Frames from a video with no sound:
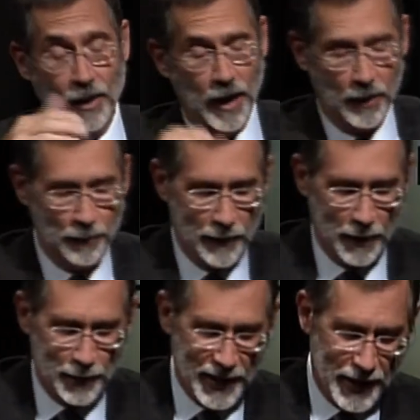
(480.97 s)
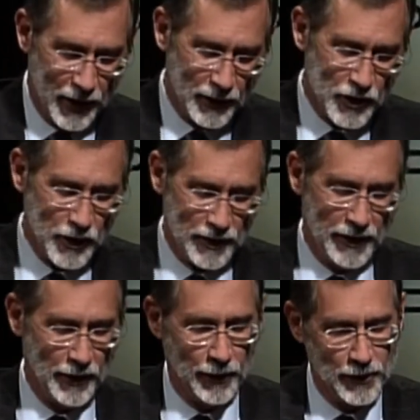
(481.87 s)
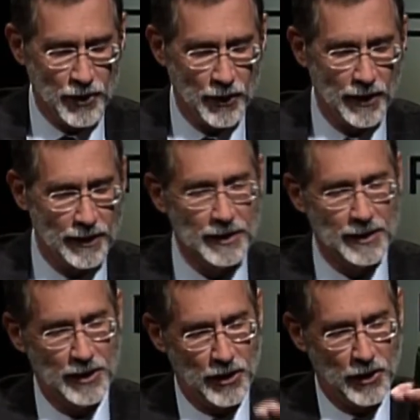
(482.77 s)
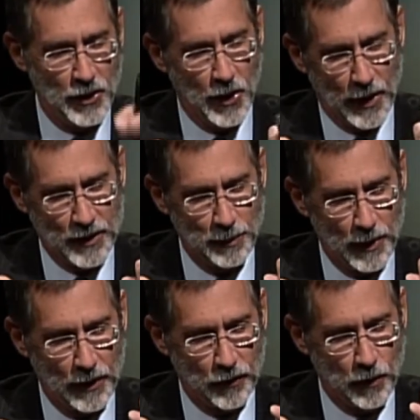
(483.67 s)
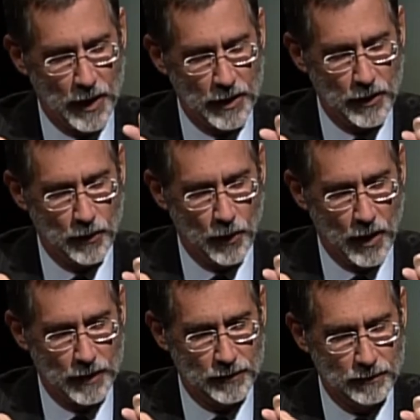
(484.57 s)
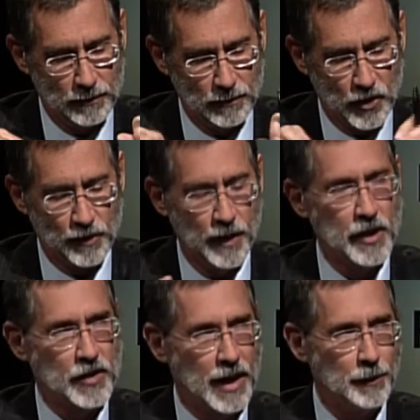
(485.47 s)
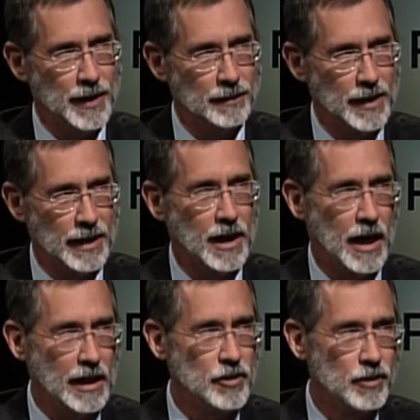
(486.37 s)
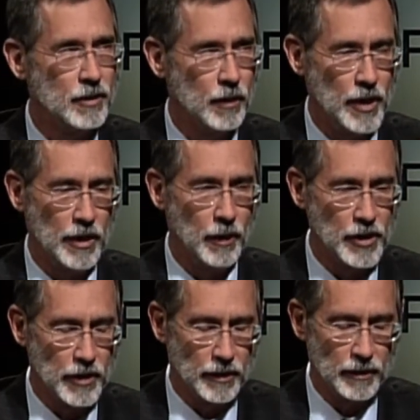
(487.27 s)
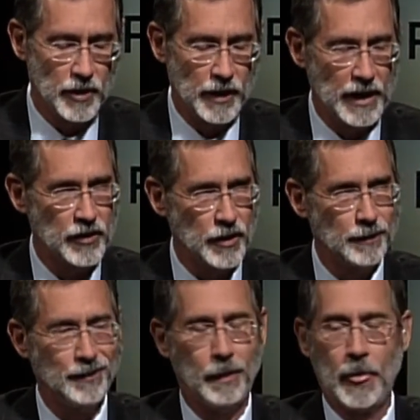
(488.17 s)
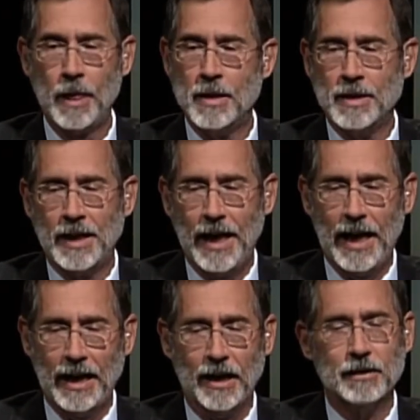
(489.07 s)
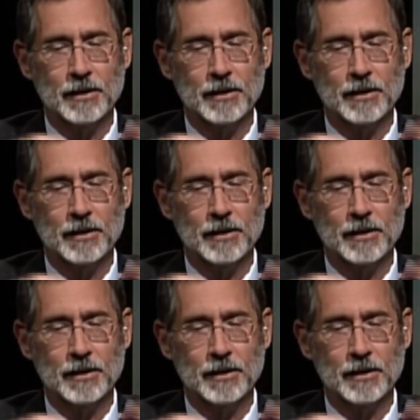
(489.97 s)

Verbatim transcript: a bit here to your experience when you were just finishing up in college, right, when you went to Eastern. And